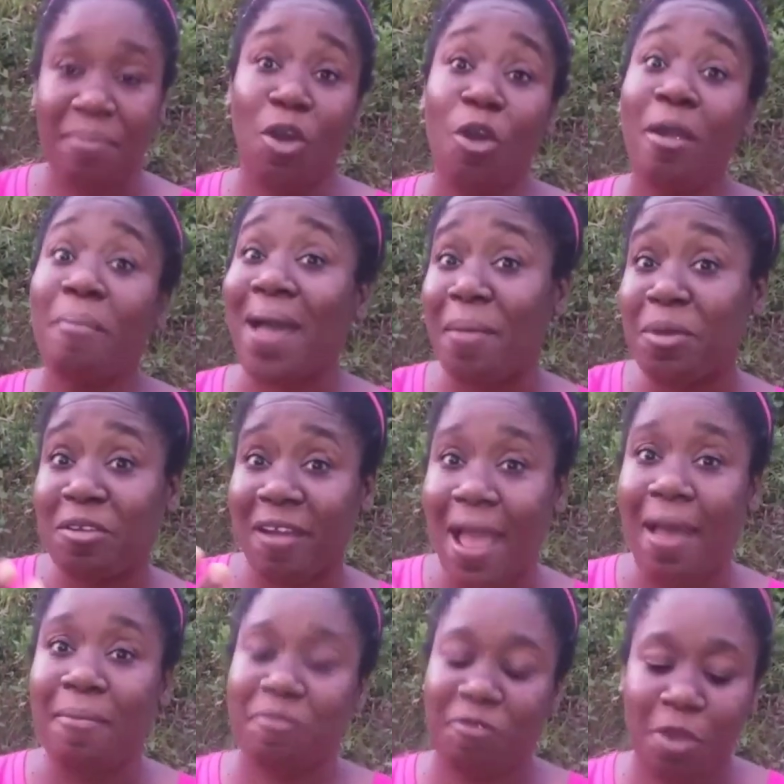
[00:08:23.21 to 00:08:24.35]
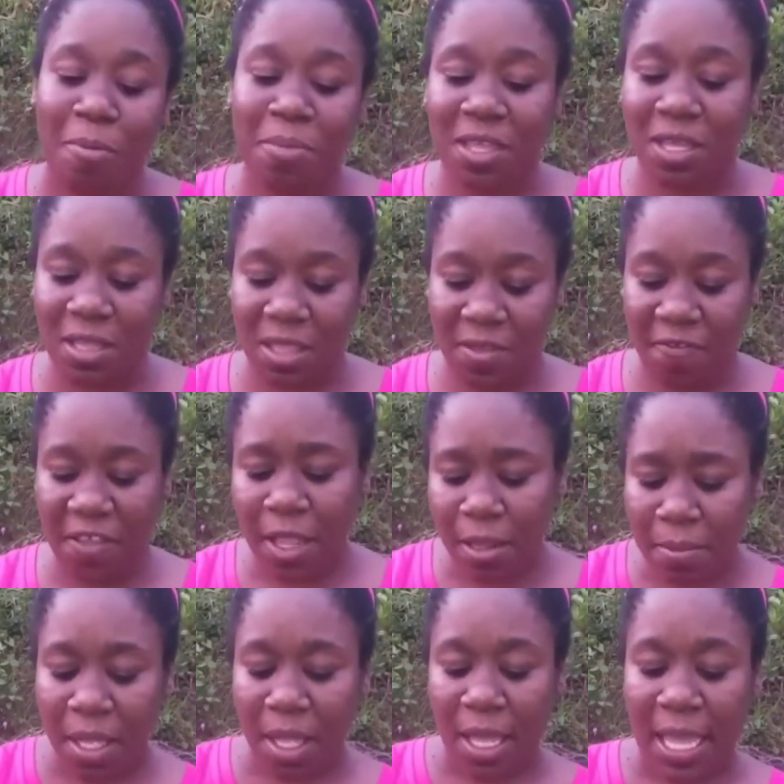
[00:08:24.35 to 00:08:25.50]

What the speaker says: or a mammogram from the film.